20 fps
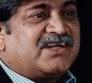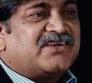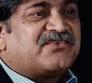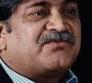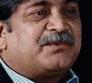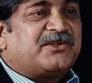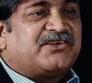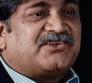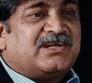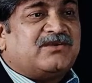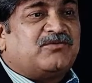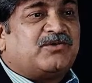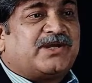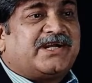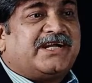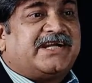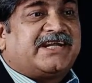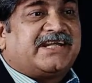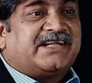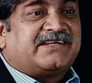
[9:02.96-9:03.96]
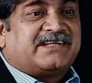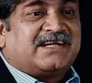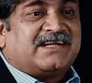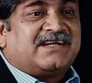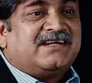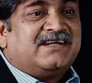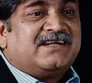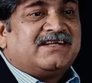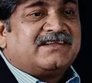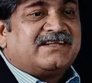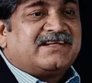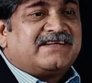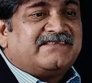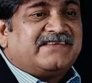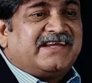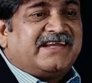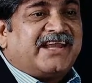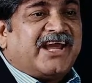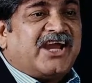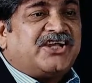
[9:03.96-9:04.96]
and spatial orientation, There is
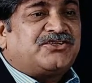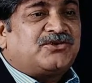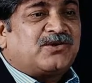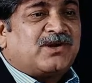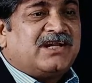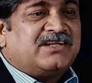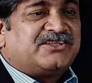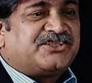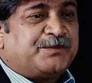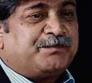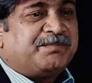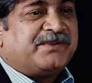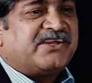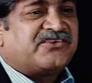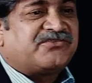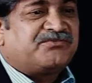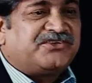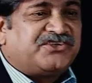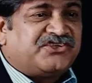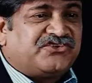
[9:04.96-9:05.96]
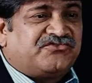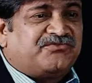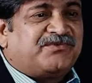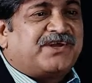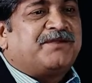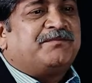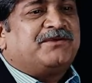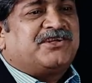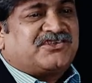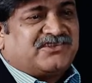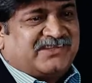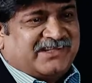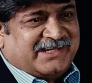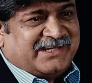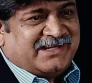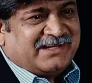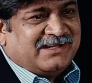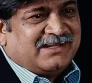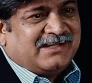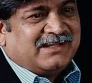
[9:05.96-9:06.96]
a natural GPS which is very much
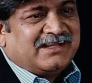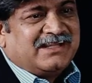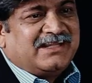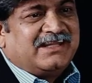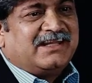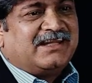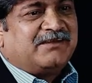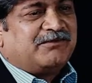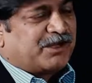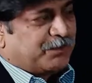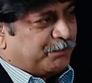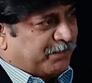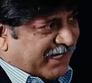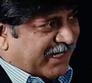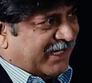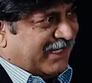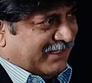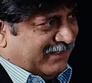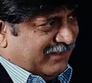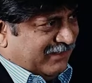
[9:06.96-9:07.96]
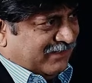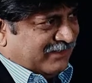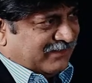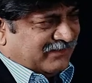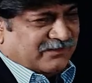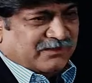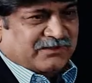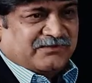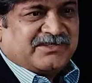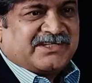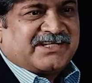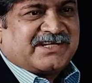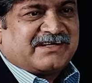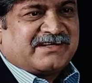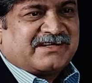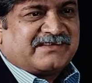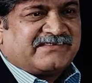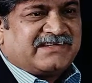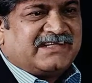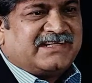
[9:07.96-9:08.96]
there in your brain. So it
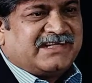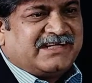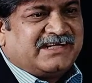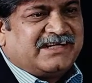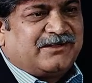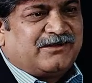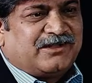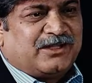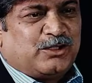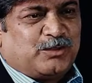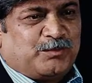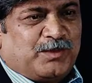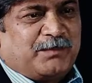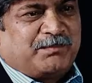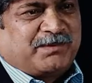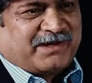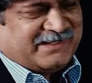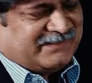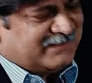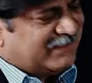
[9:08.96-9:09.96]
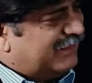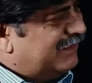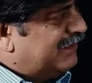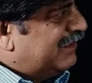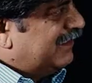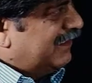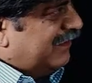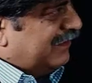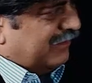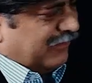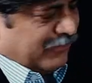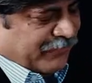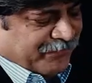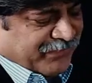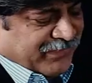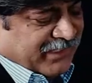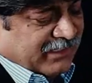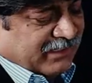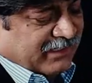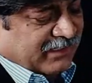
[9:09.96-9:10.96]
resulted into a Nobel Prize in you know,
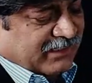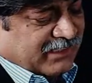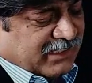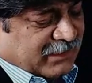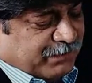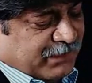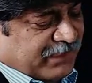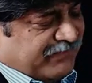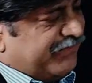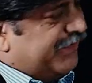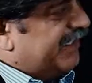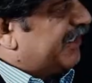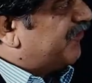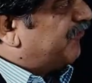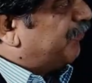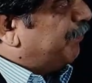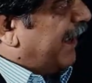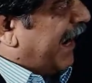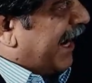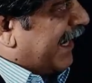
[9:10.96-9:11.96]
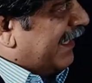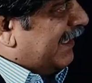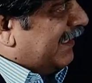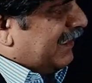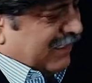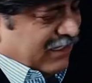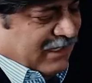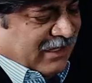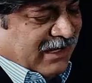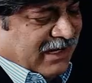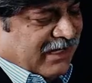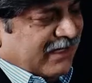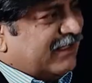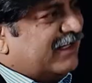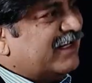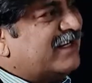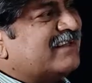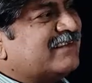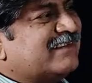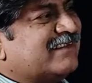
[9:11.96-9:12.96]
a couple of years back. And
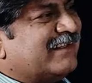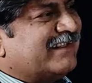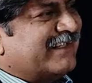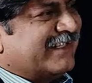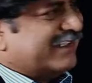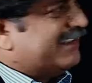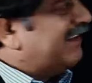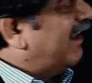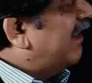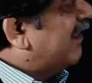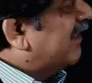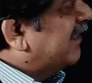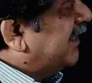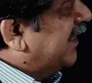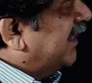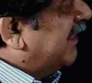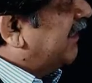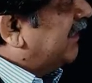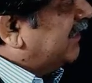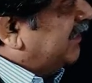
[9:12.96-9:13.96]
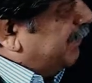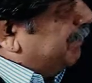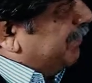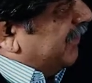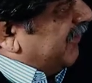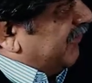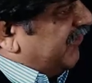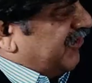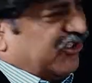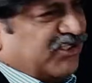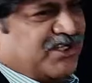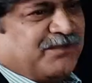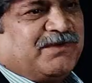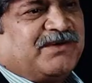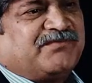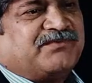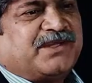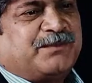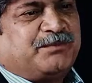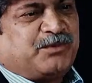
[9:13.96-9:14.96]
that is the technology, the GPS system
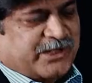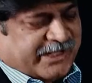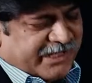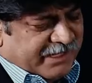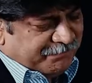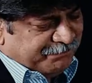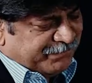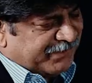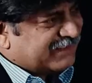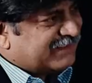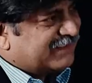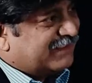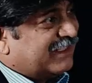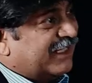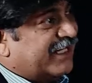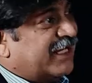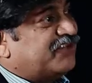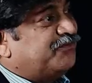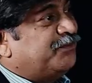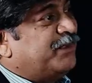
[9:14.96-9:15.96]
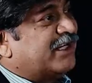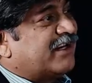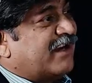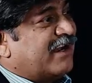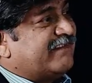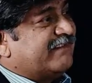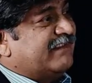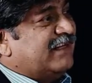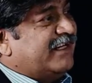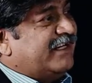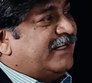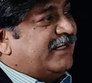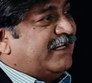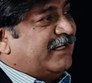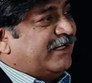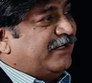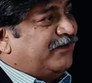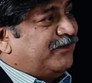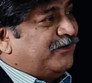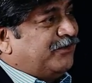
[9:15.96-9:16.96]
of the hippocampus that has been translated
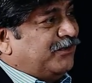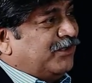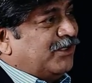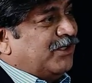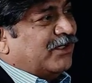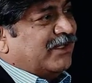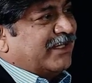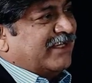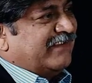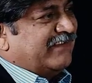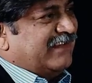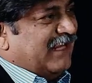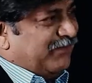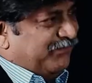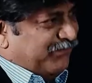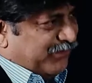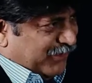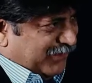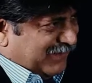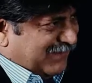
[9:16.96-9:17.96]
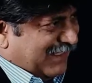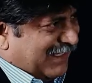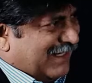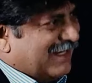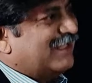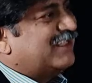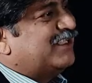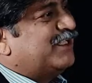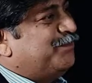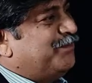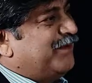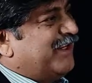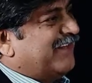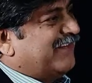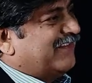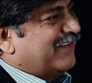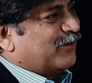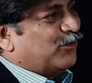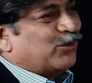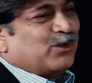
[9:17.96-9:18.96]
into the cell phones and the
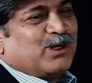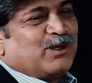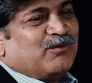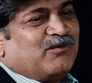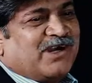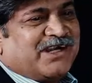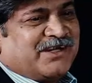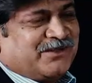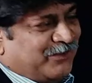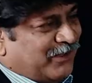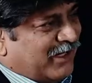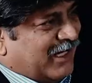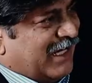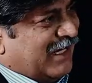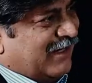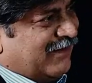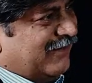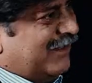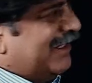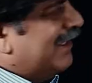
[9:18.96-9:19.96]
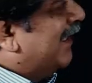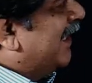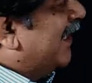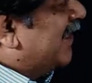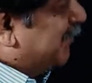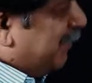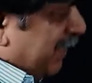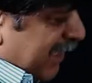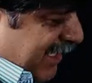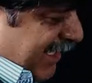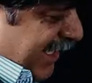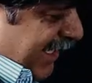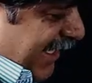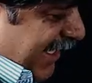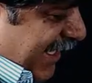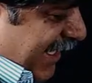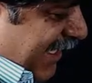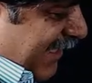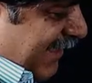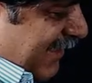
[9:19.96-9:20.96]
GPS Google what you have has been
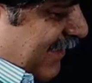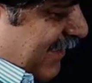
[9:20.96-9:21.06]
created.